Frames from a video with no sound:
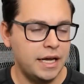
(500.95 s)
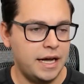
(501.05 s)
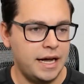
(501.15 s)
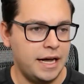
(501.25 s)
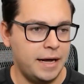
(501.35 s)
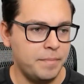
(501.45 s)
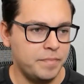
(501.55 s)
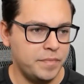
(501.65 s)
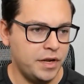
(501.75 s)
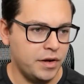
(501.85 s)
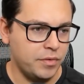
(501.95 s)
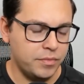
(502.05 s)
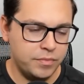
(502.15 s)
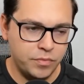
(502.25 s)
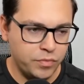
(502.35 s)
Um, you
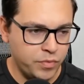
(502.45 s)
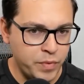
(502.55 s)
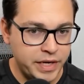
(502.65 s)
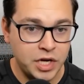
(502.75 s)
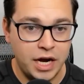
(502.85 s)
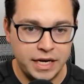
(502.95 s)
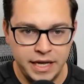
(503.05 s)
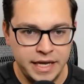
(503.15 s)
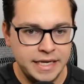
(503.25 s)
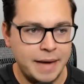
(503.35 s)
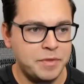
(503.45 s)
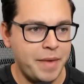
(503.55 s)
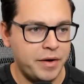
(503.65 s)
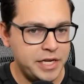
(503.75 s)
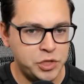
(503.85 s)
know, we could talk in depth
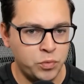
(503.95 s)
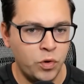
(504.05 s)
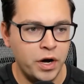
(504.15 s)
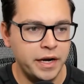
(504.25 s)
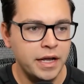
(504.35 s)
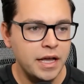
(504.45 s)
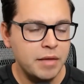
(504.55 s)
about each one,